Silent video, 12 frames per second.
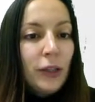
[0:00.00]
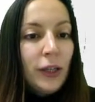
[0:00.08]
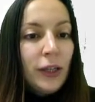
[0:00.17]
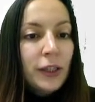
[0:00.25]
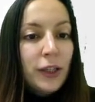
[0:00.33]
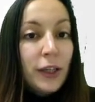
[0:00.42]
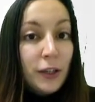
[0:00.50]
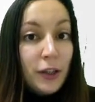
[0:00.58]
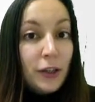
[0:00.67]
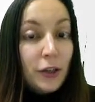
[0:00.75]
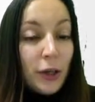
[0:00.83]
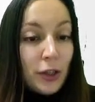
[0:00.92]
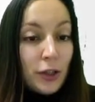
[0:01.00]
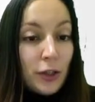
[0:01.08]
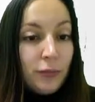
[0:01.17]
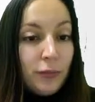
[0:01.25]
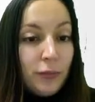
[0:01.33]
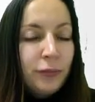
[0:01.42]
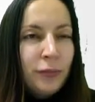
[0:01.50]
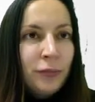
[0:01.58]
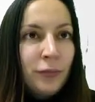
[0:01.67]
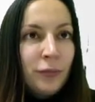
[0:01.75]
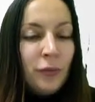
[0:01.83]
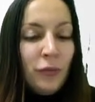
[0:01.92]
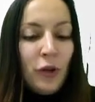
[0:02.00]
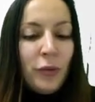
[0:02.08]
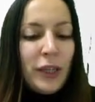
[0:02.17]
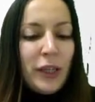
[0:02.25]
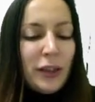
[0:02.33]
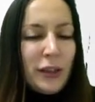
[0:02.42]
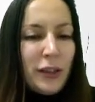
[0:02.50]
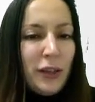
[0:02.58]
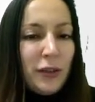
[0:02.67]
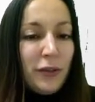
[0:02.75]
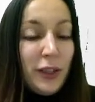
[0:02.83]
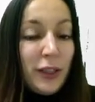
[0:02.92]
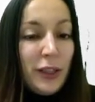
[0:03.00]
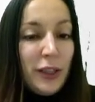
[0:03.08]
Next, I'll add another question. We'll make this another very